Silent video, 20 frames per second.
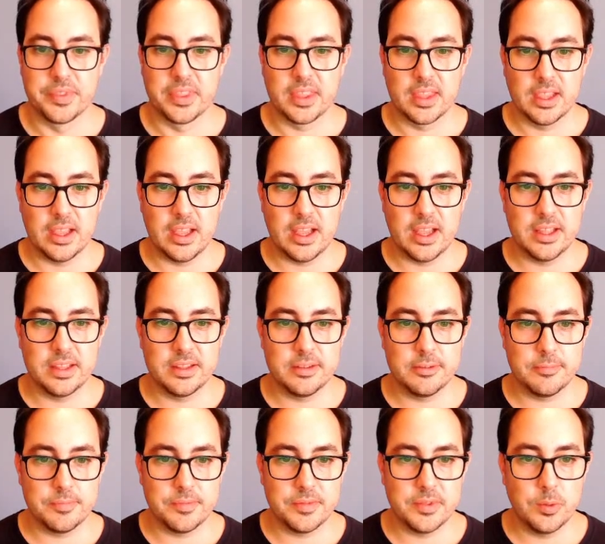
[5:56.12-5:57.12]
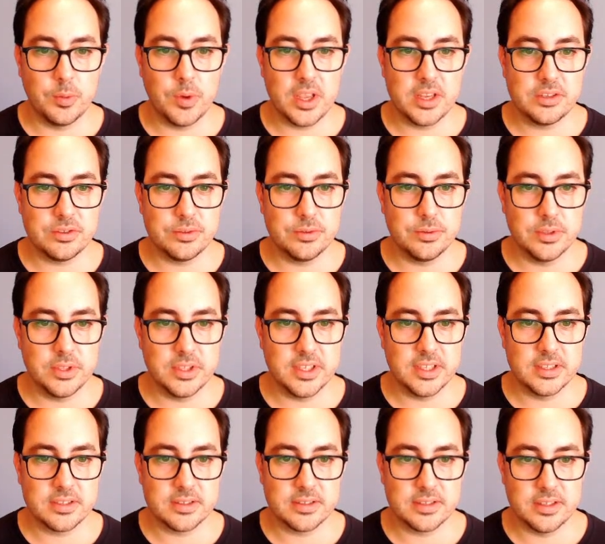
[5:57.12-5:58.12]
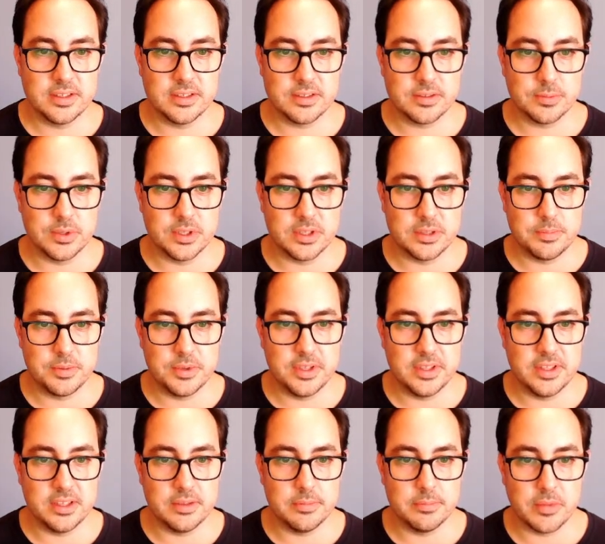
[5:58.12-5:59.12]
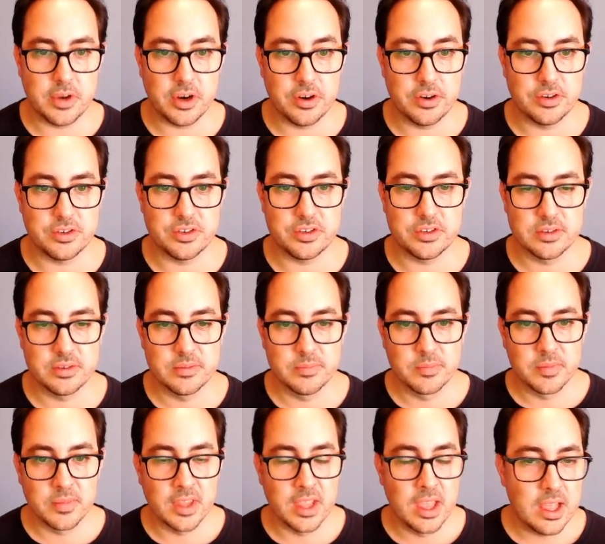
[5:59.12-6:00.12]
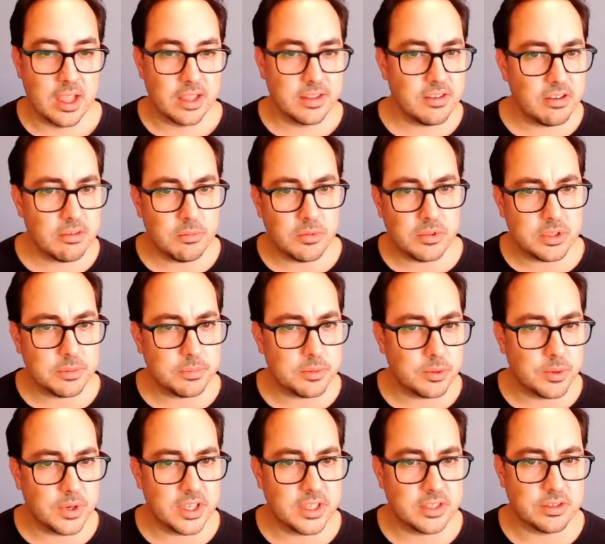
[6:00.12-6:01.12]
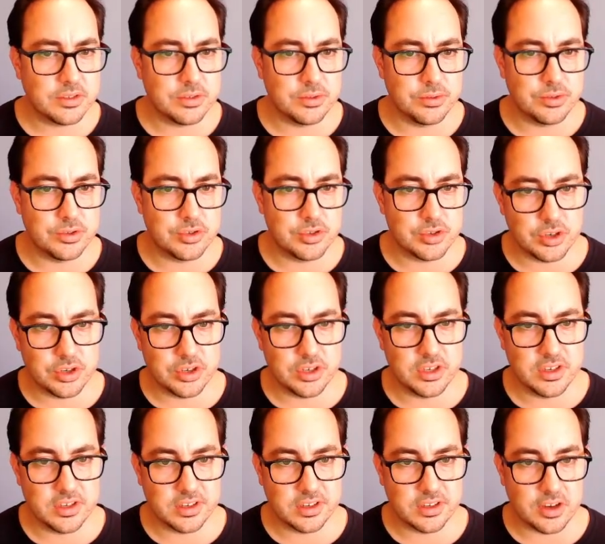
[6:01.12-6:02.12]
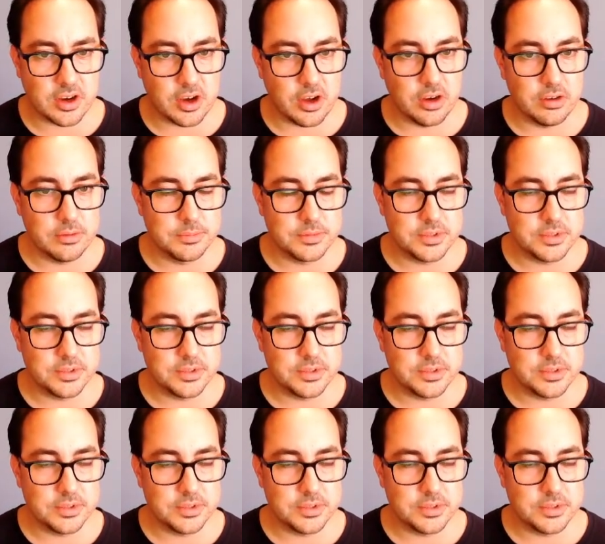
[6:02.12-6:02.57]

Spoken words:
And the way to do this is with PD merge. There are multiple ways to join columns